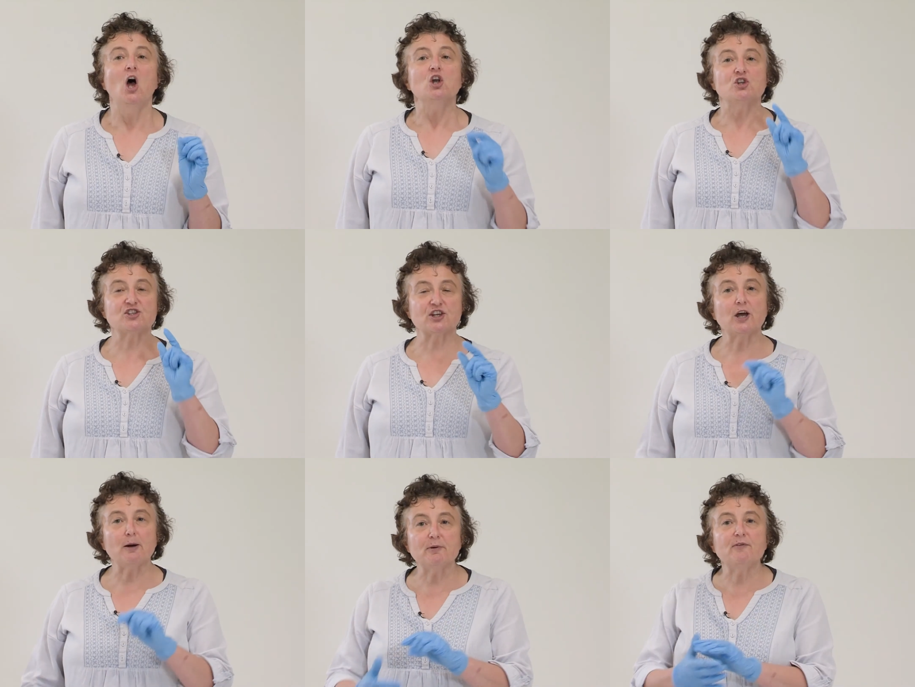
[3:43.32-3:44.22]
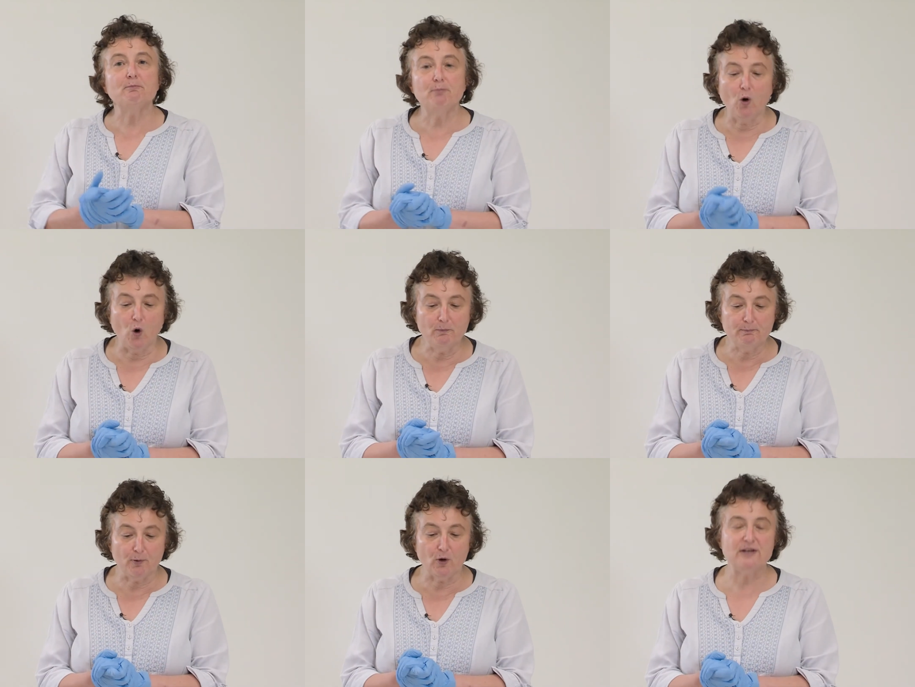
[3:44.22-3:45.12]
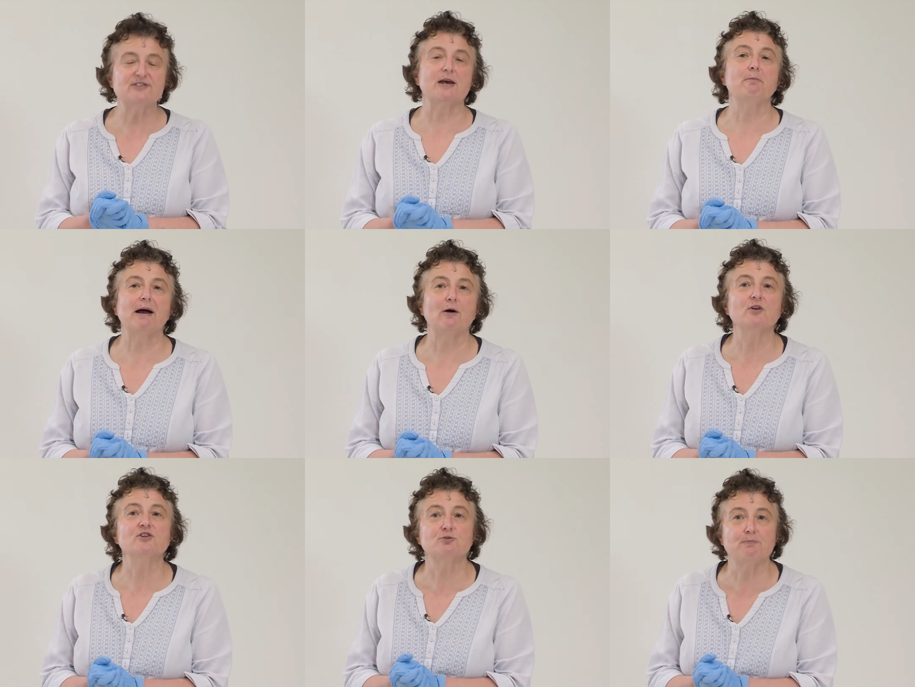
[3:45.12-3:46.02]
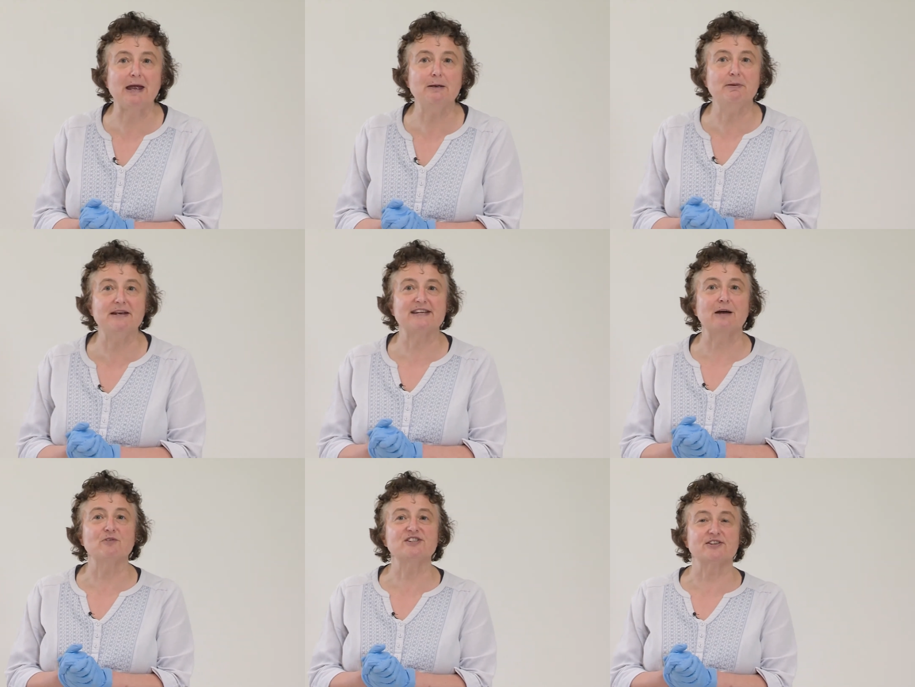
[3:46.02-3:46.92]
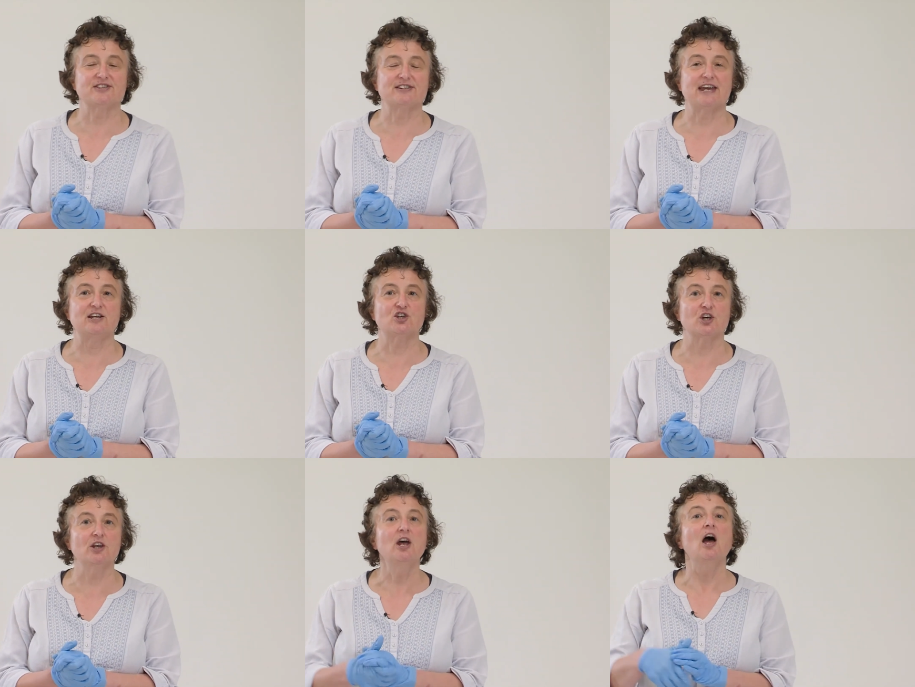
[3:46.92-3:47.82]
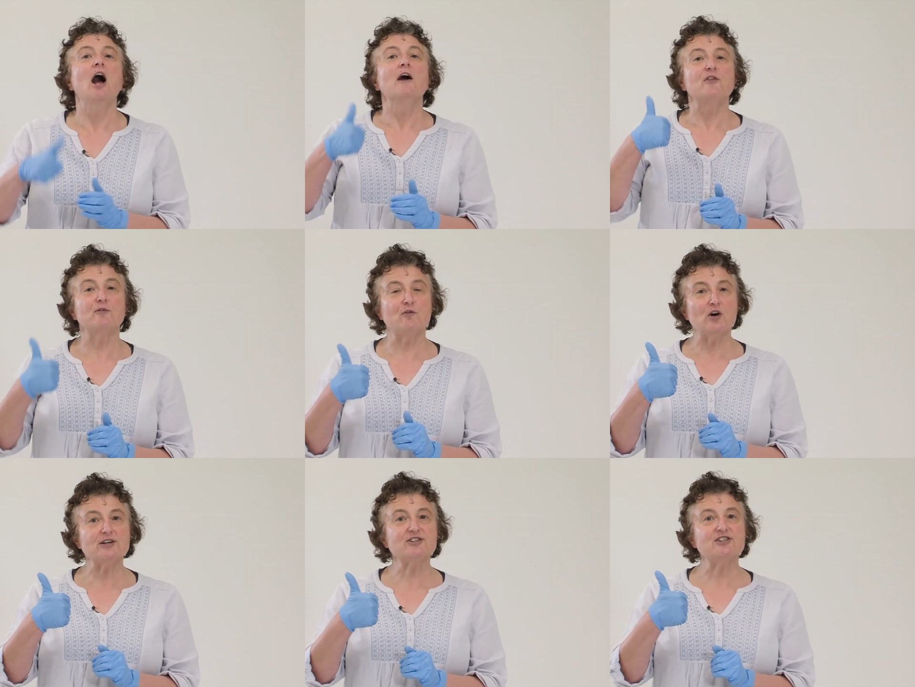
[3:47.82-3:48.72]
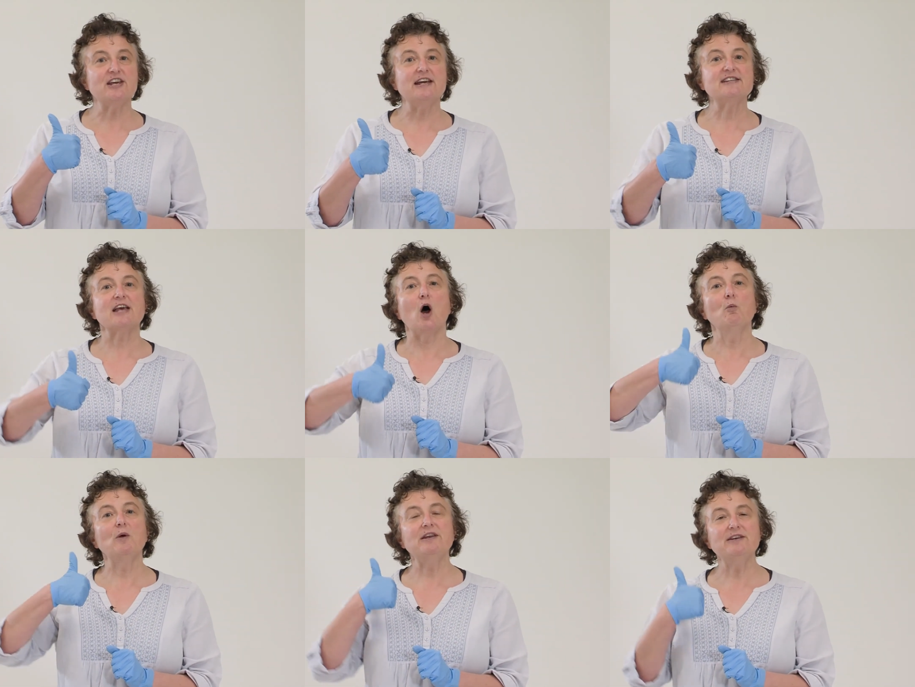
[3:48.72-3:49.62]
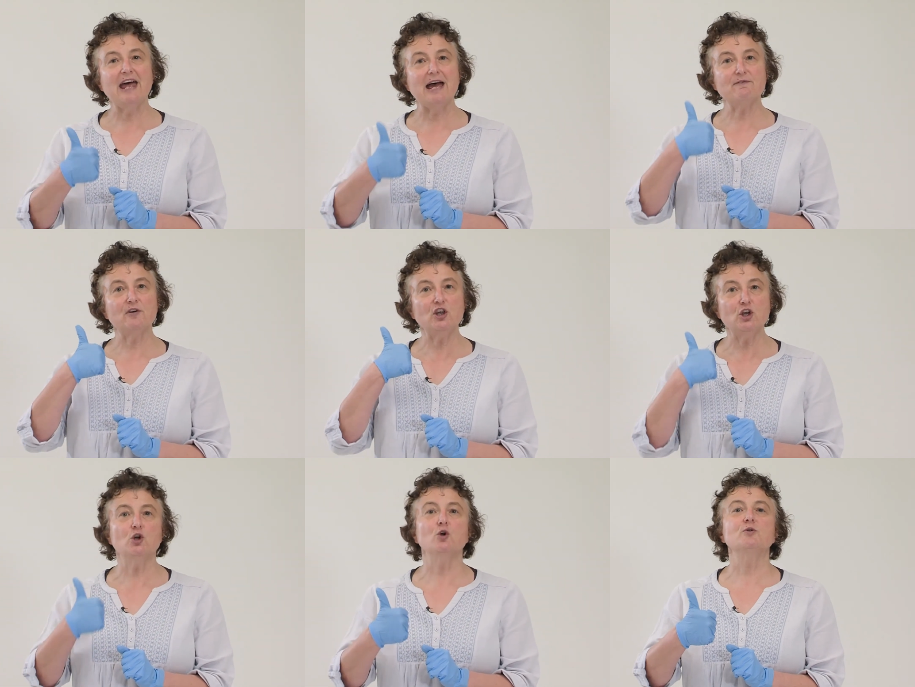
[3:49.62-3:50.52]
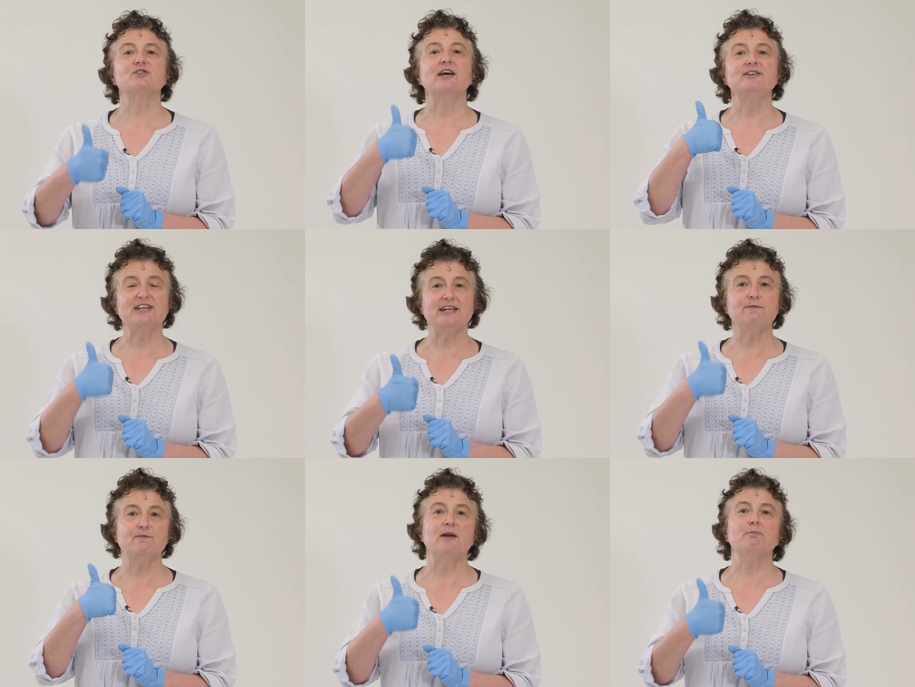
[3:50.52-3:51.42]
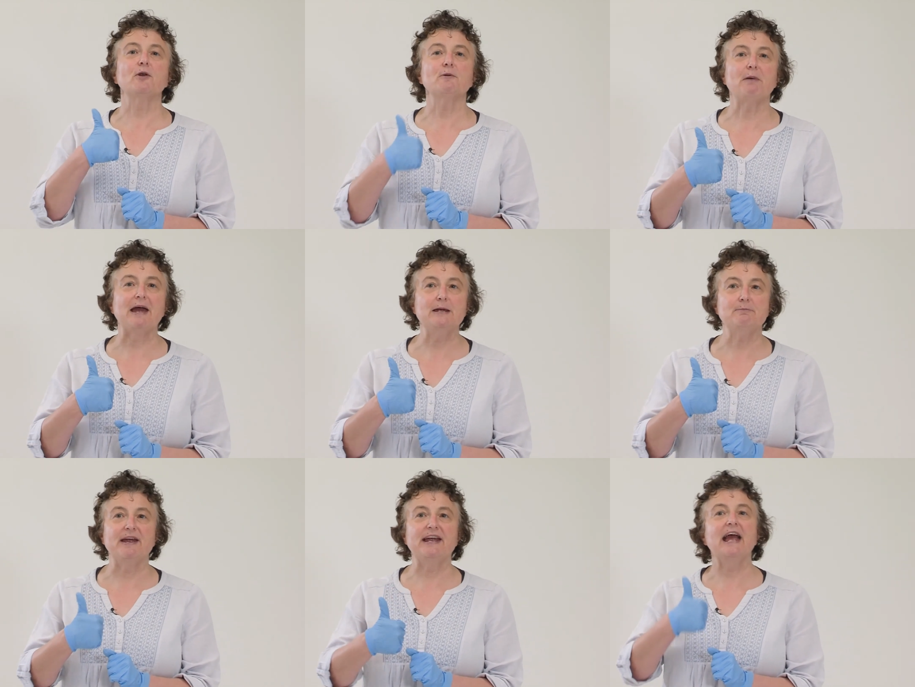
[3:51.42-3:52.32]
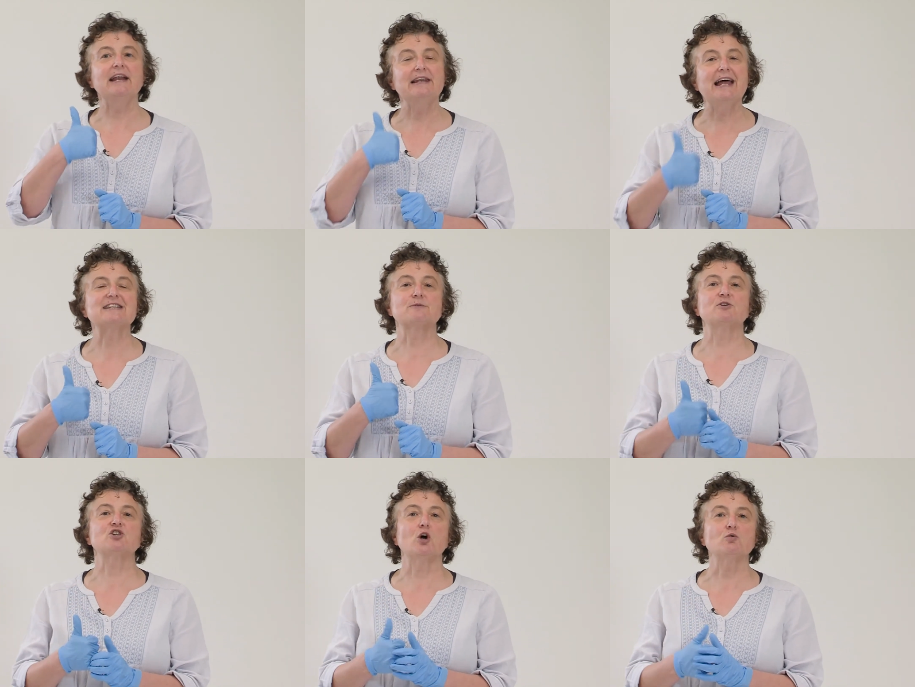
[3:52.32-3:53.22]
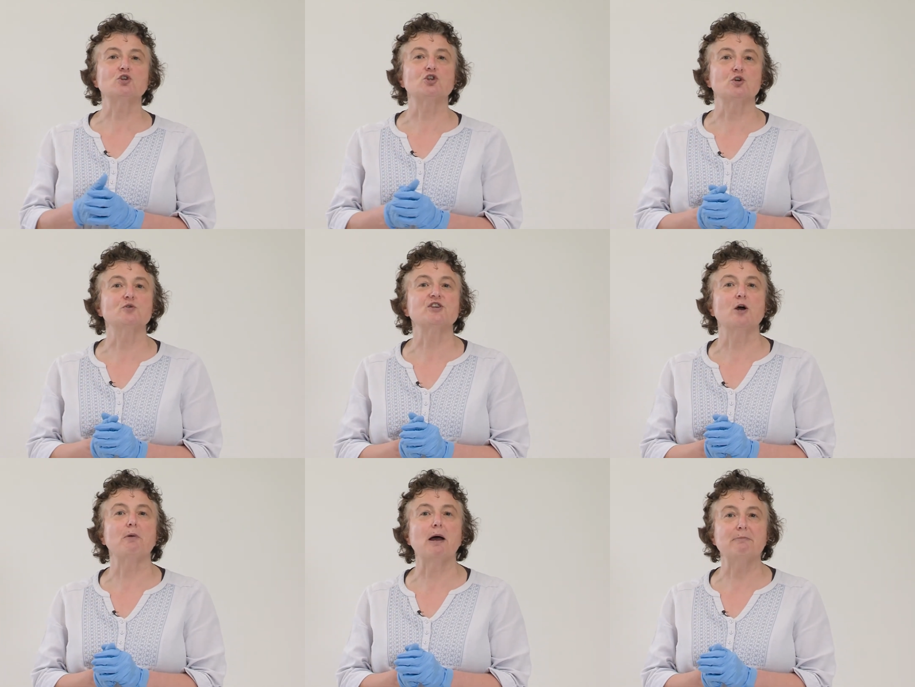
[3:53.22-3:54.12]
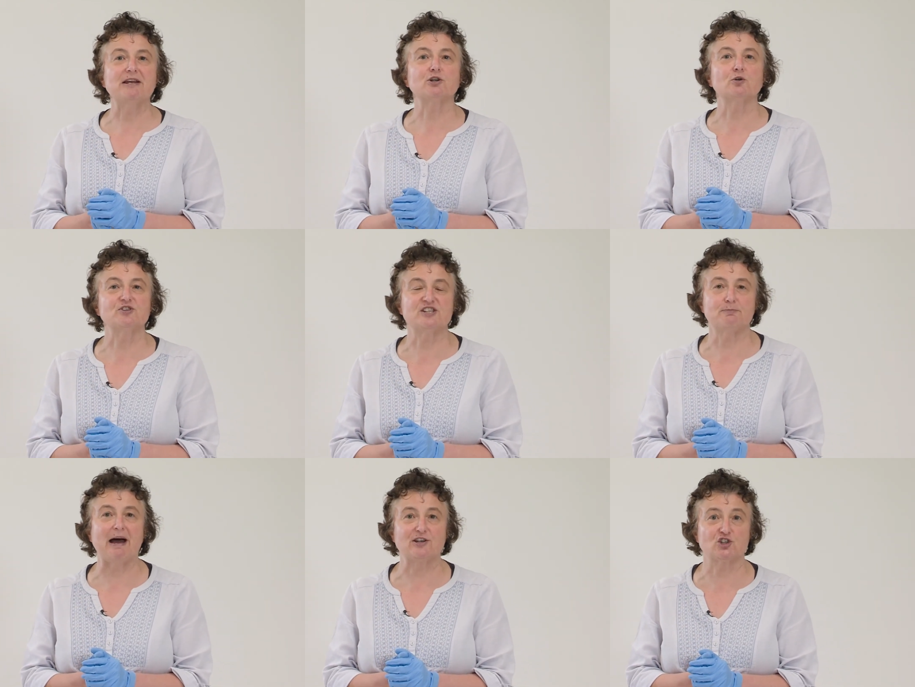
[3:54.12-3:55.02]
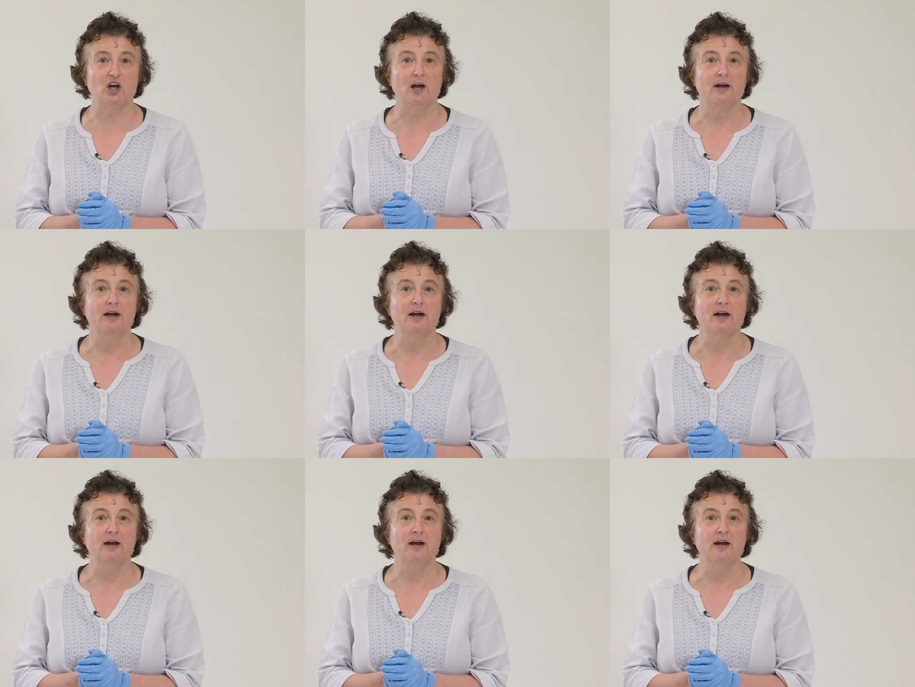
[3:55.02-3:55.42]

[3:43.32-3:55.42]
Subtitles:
Just a couple of important points about babies and resuscitation. The first is we never use a defib on a baby unless we're told to do so by a medical dispatcher.